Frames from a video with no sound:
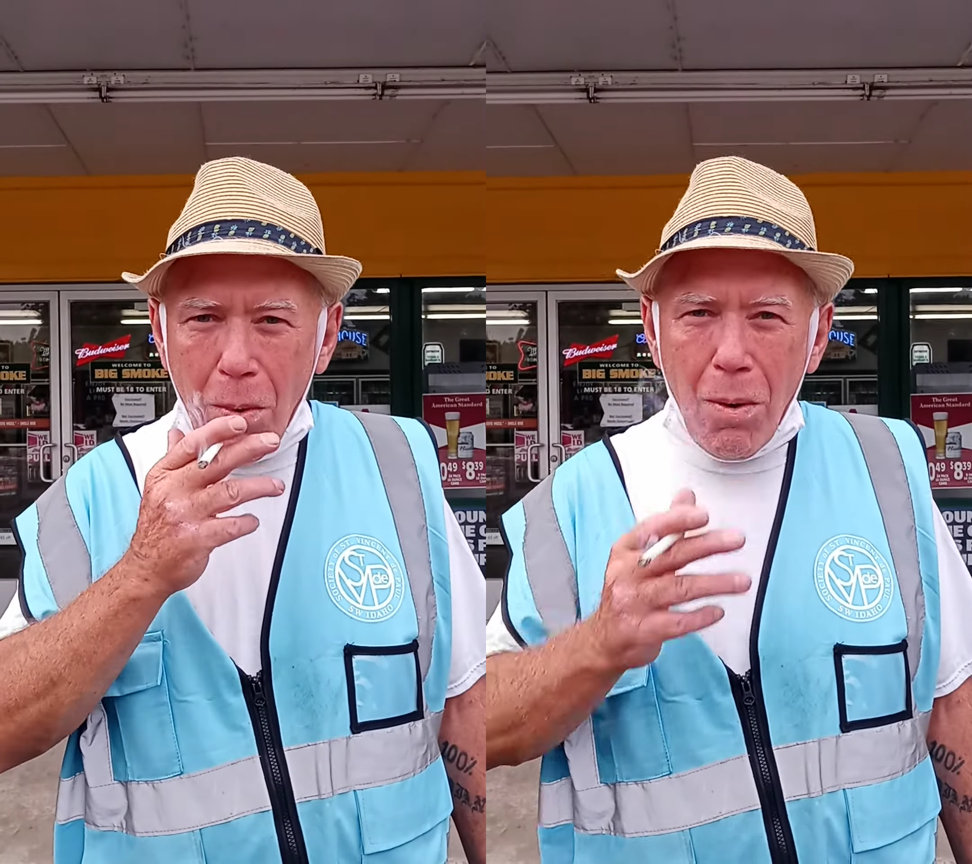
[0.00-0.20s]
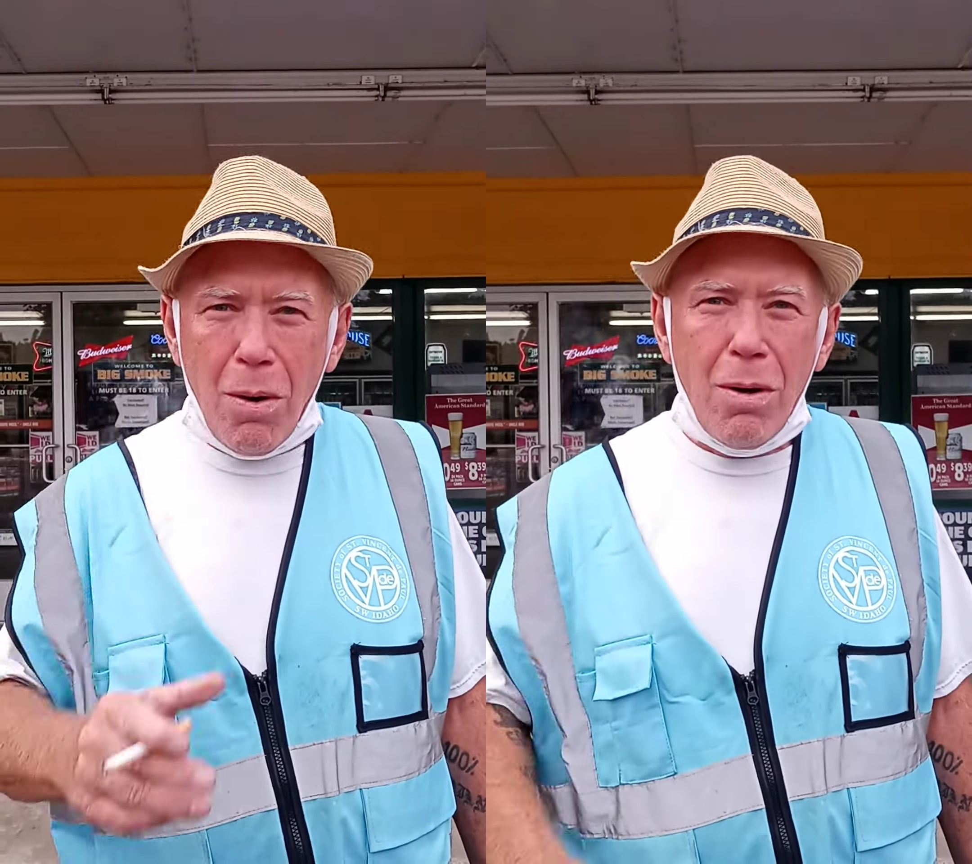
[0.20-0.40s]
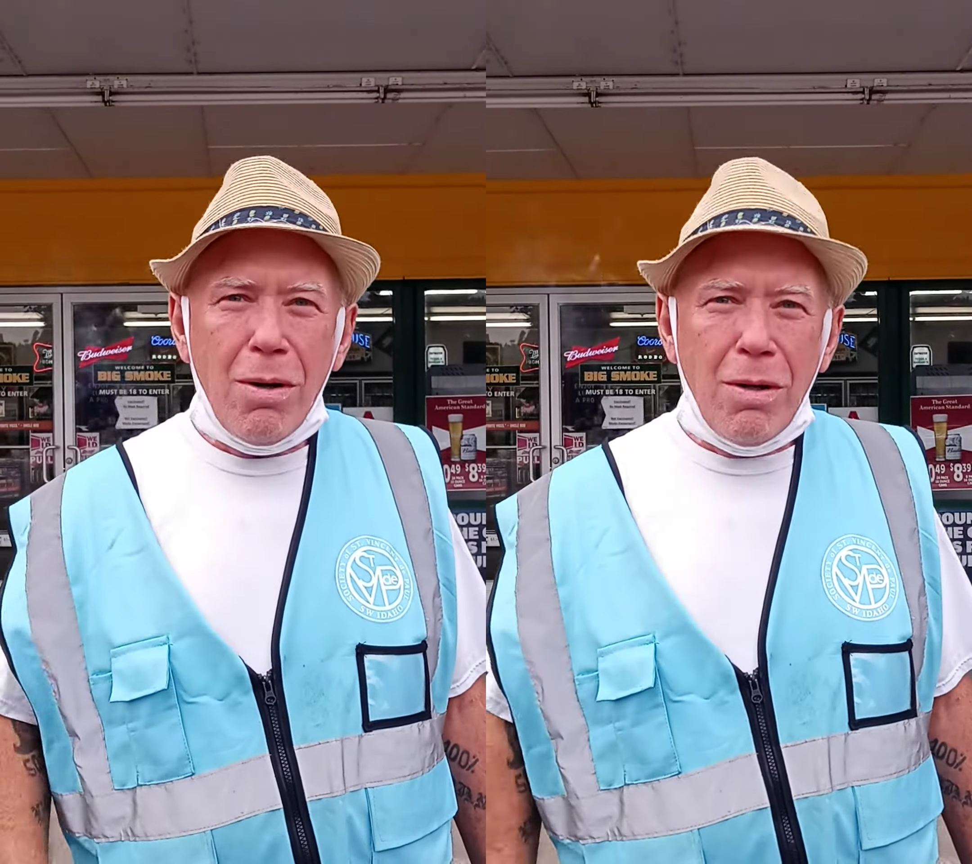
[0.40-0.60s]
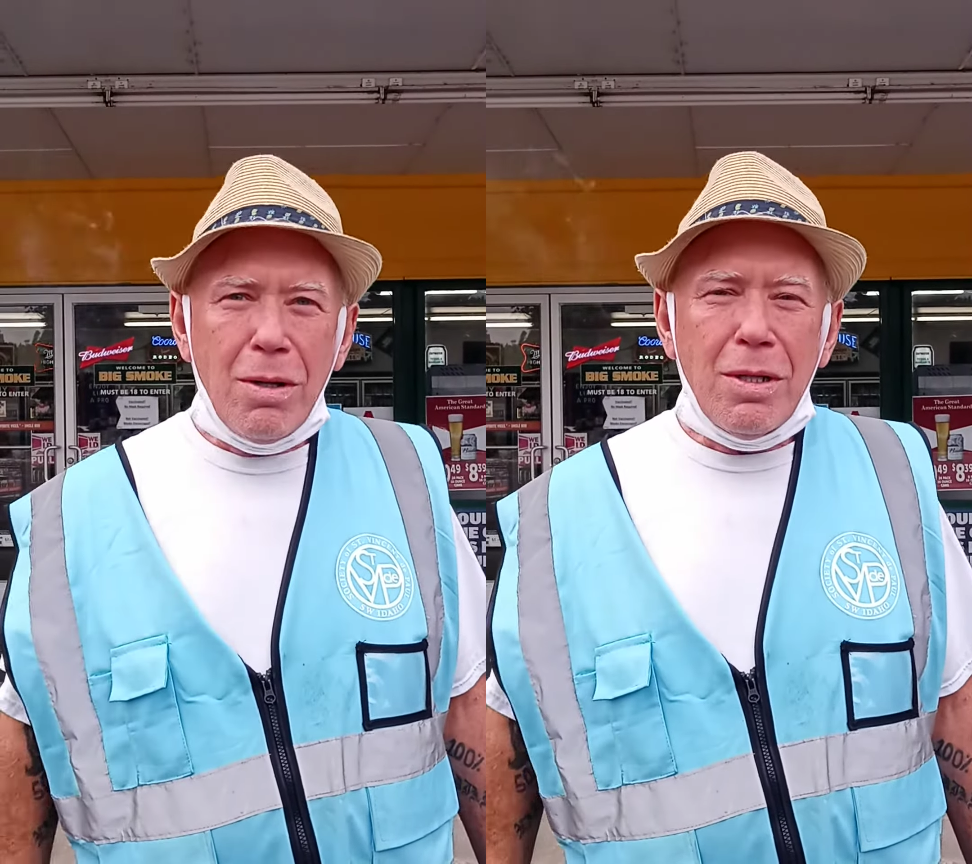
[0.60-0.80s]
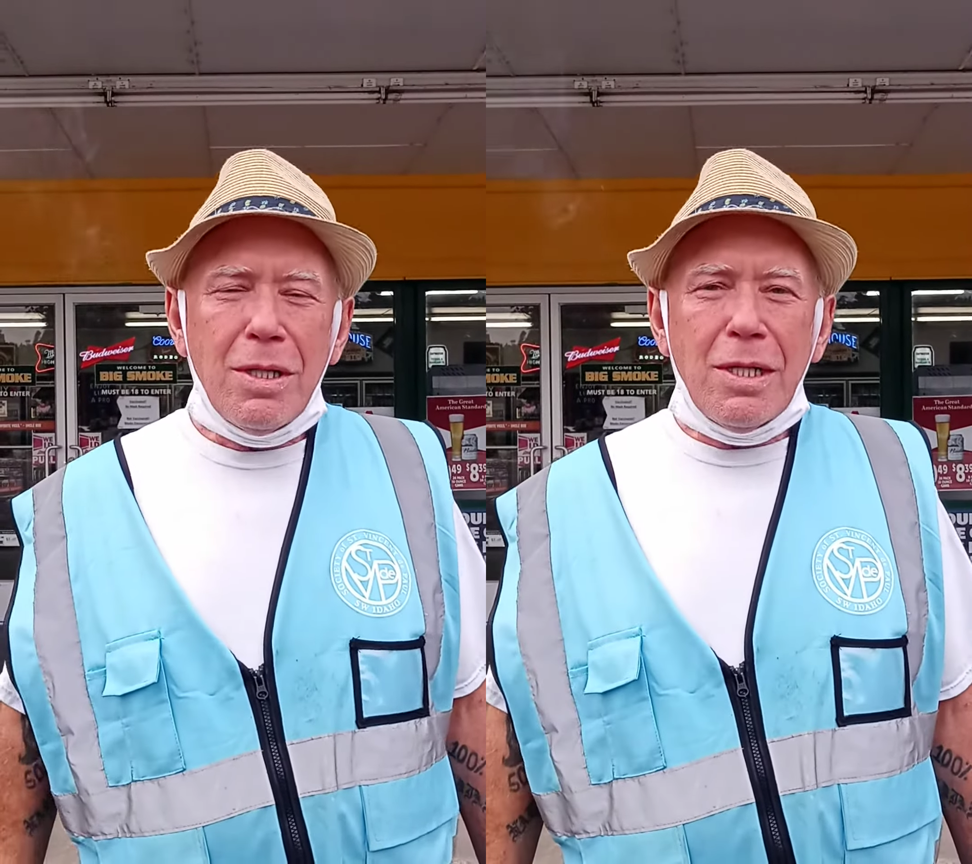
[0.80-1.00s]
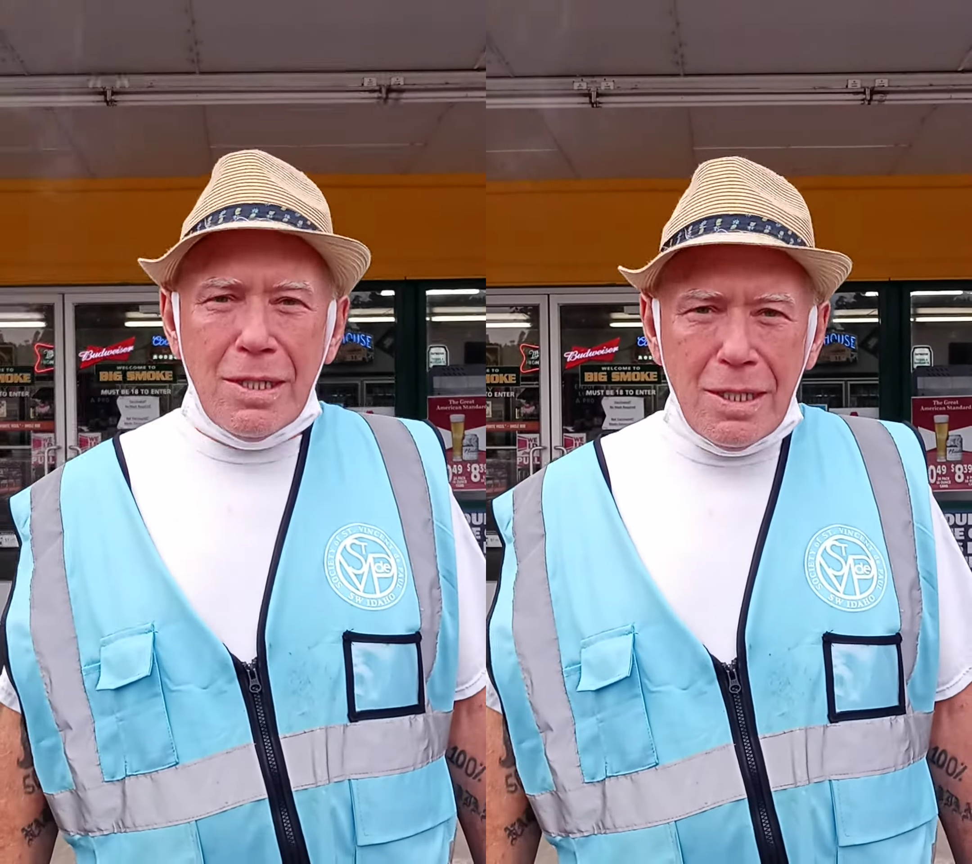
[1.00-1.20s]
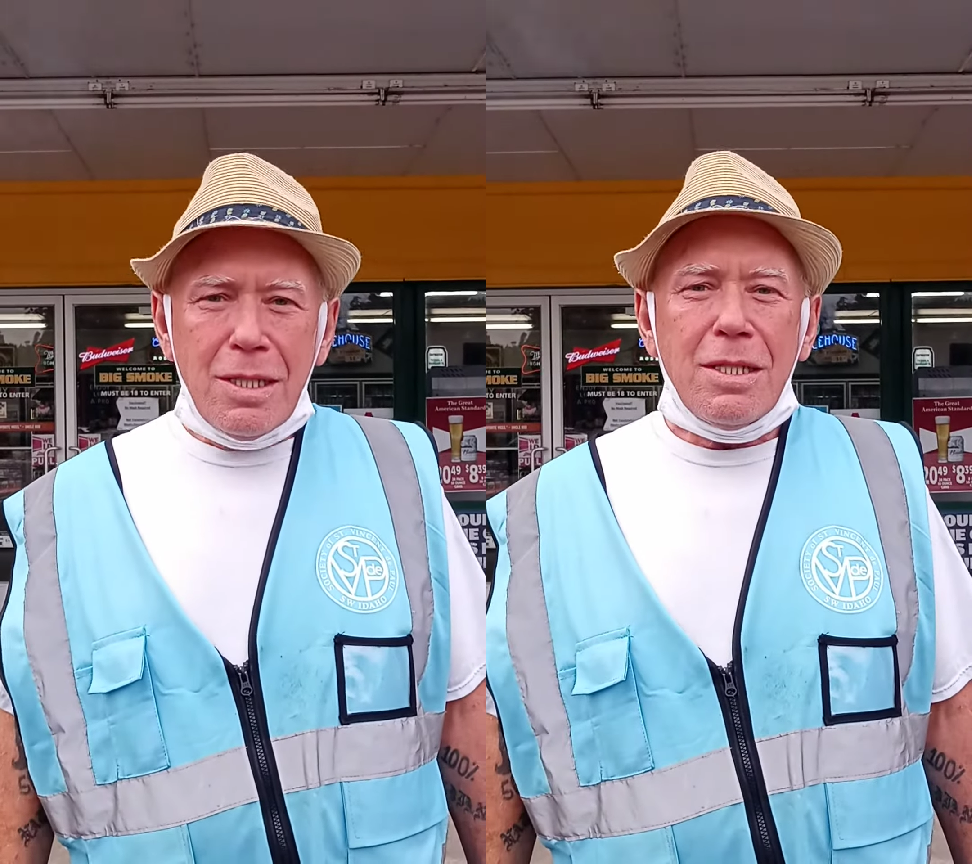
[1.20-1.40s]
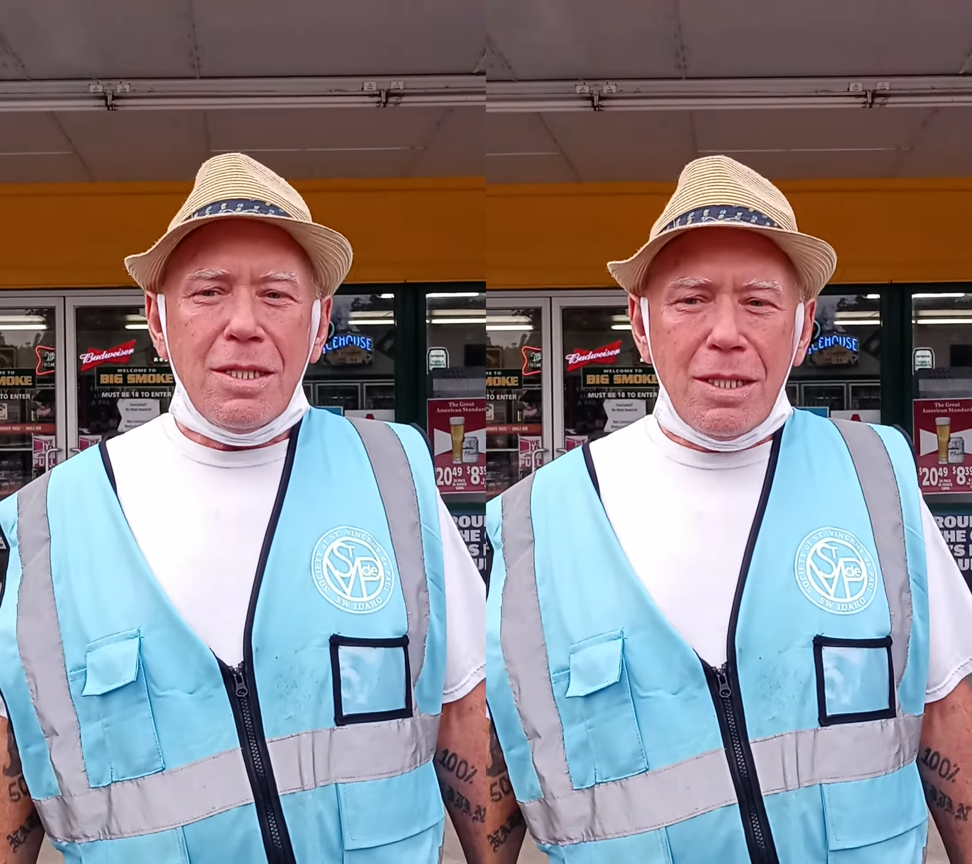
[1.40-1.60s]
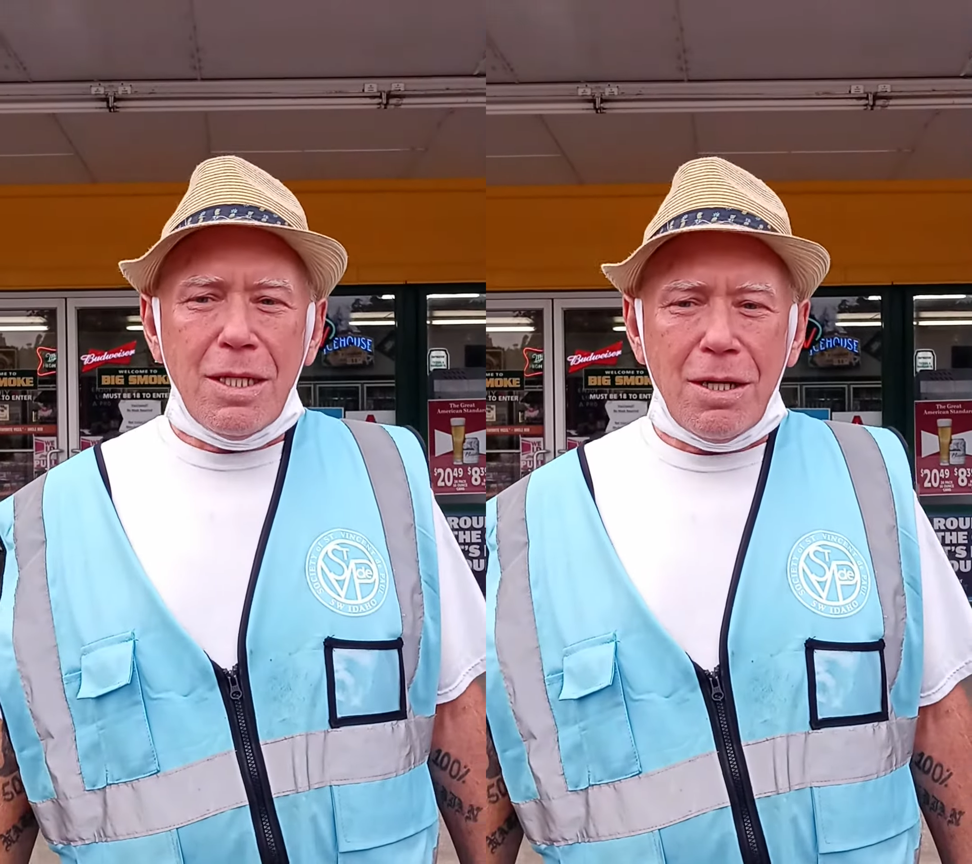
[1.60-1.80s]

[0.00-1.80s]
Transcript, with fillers: thank you for your time. I appreciate it.